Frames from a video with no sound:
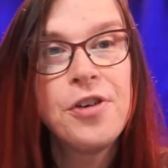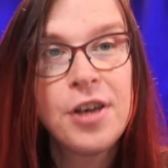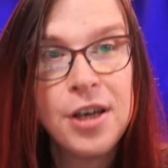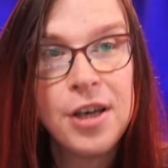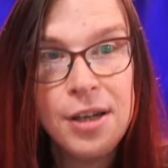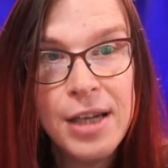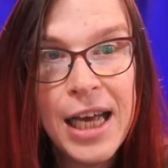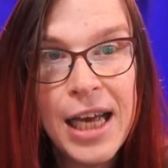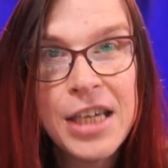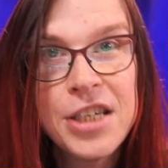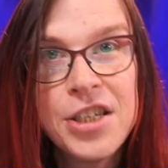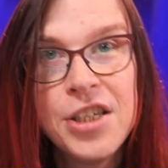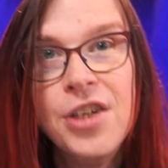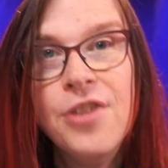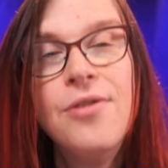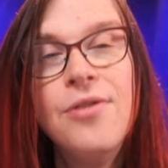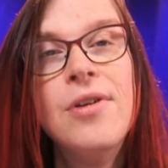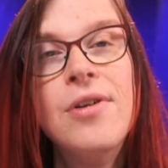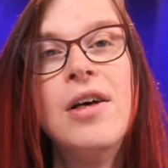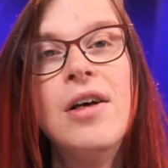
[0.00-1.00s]

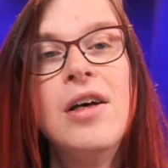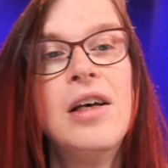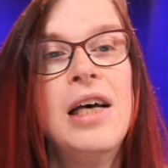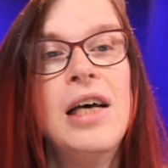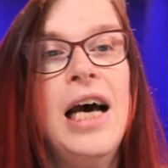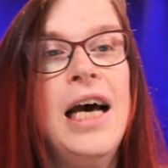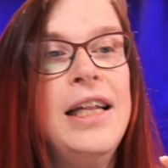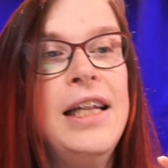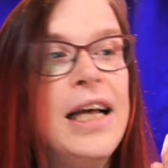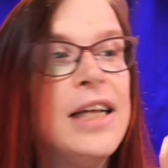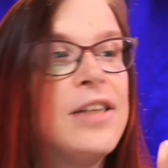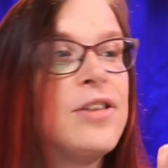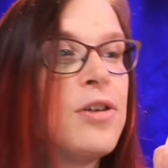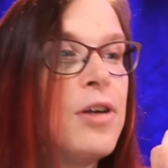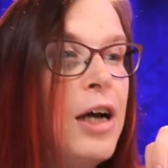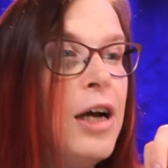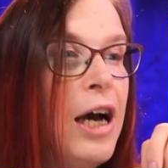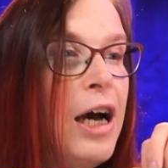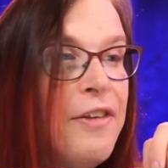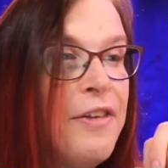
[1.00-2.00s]
connection, and that's,
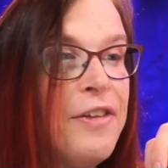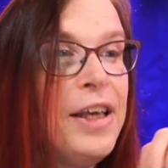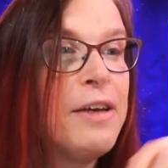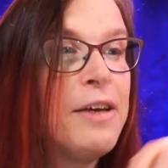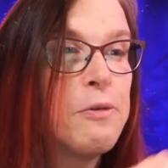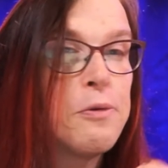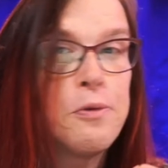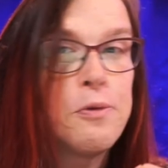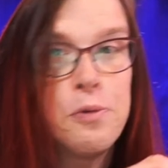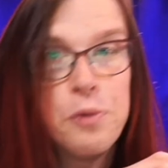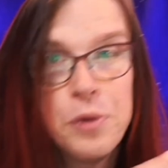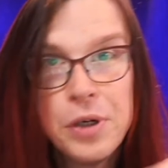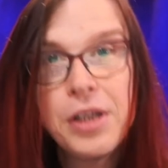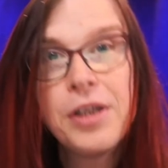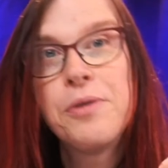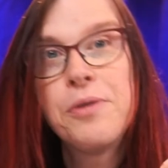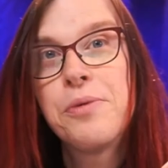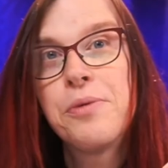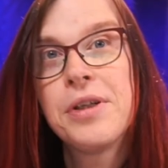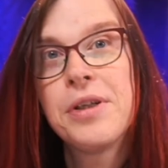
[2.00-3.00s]
I think,
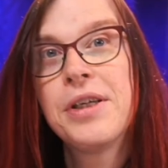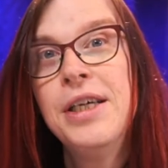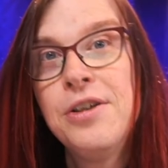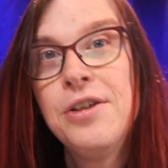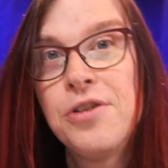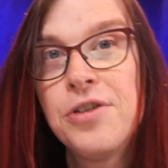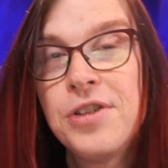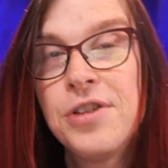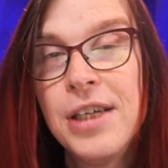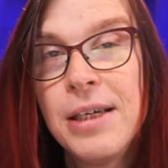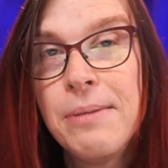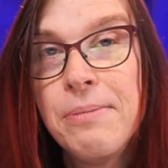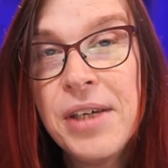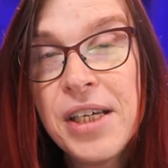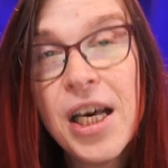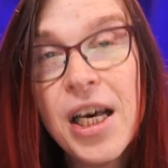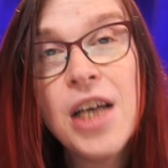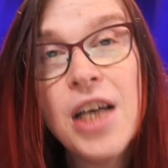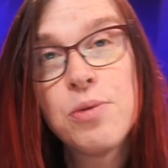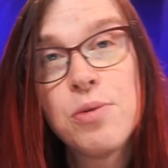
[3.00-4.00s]
really, really interesting
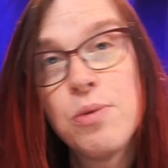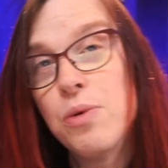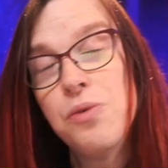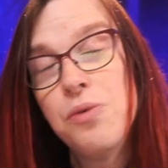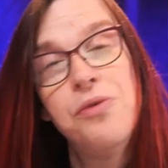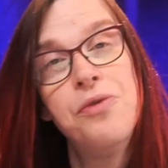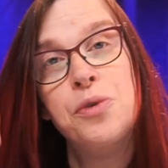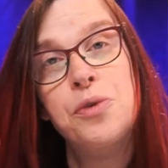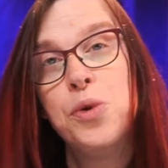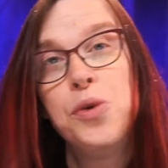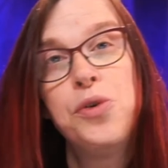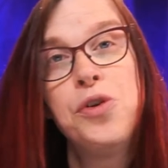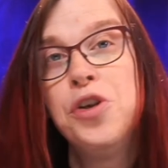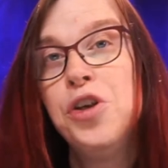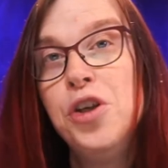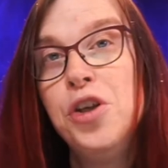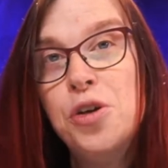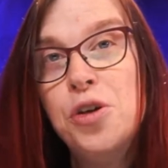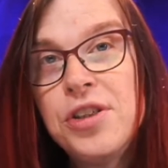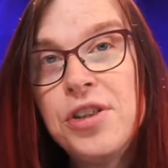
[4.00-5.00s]
because the
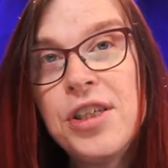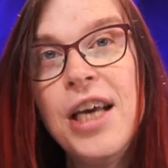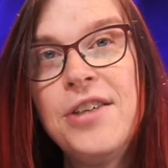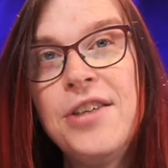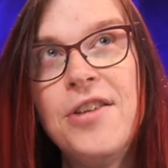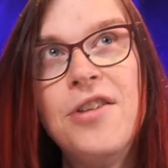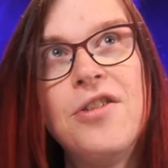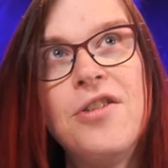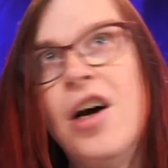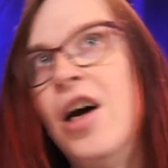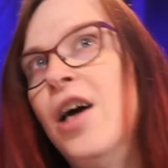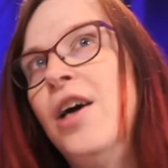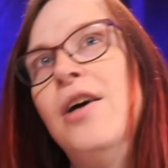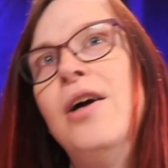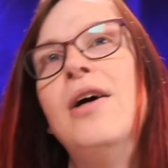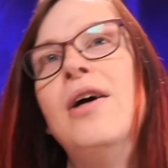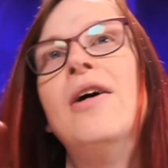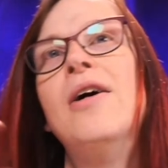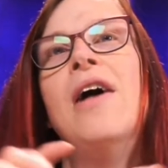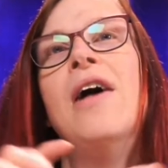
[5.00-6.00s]
use cases are
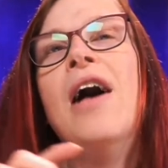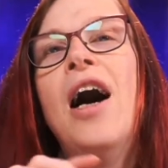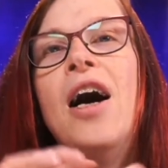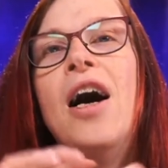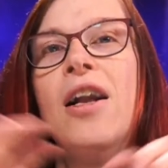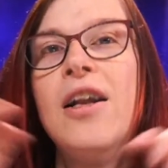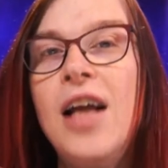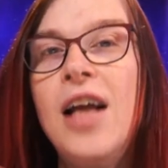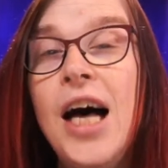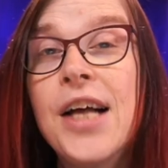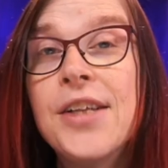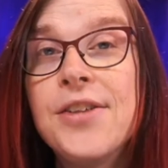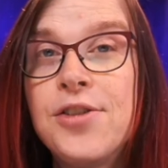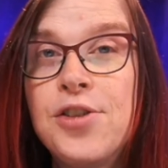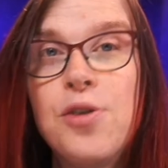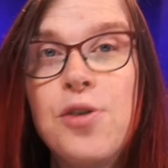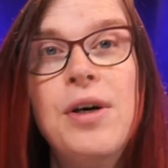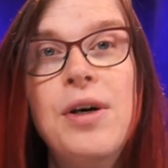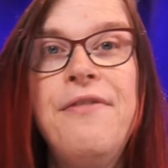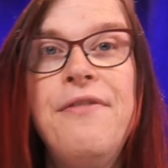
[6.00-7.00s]
a lot.
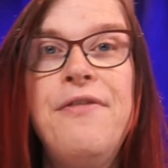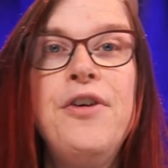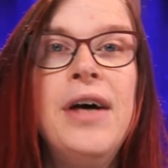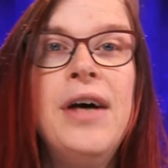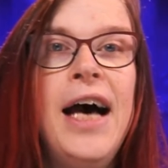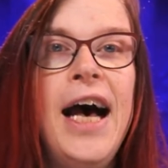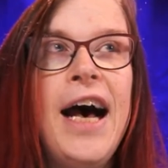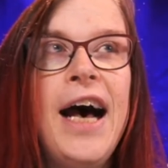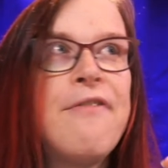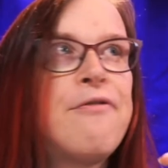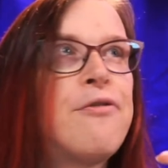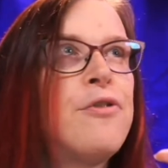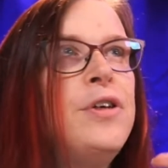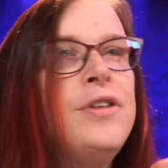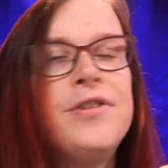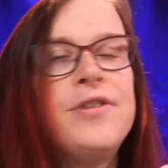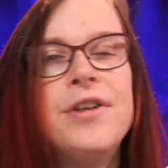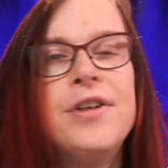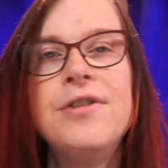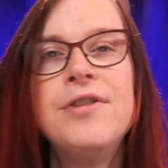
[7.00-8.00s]
So if you have, for
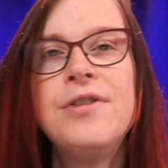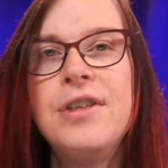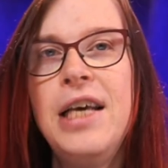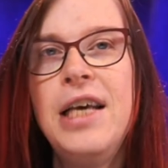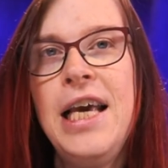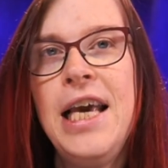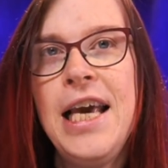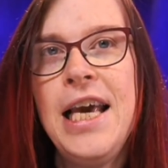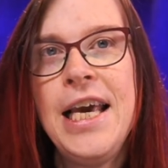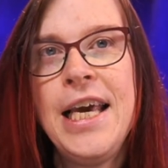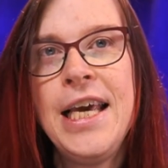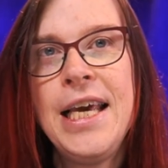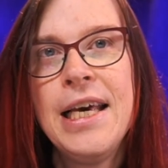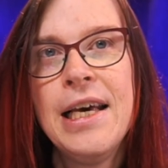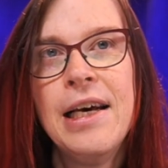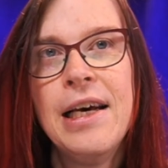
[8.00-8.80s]
instance, a